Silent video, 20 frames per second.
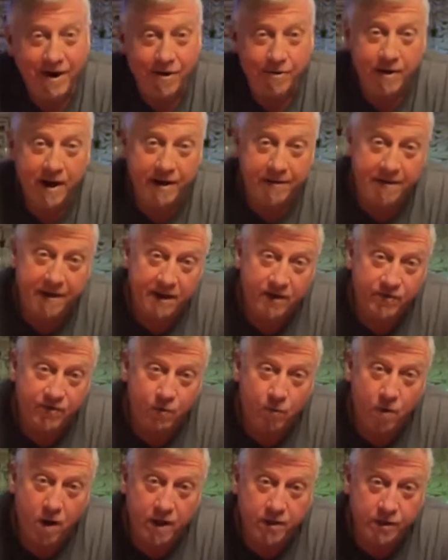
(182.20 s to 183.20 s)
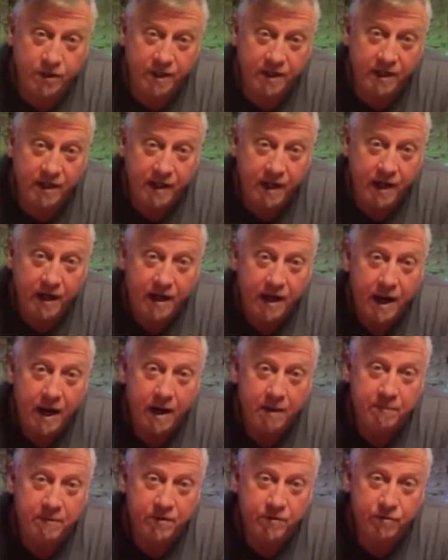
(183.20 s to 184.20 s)
All right, thanks for watching.
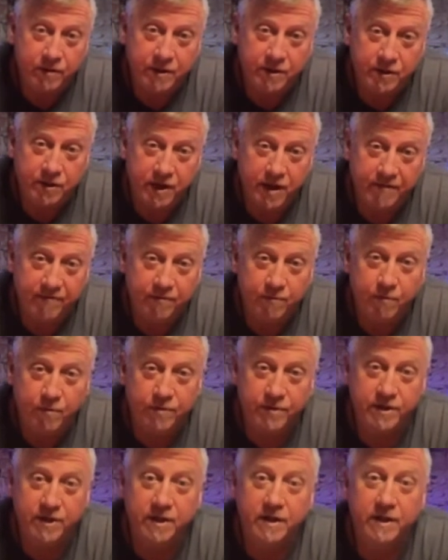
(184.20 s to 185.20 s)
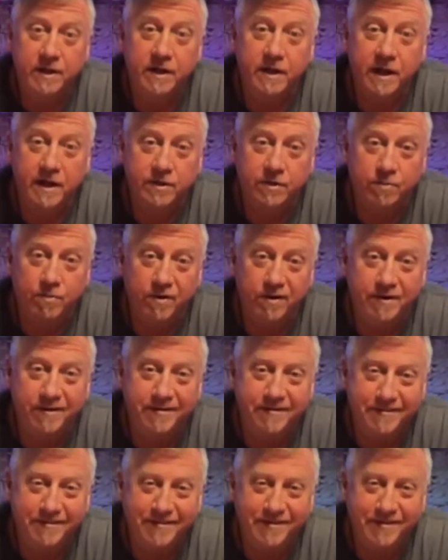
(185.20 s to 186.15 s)
I'm the Drink Chef, and we'll see you in the next one.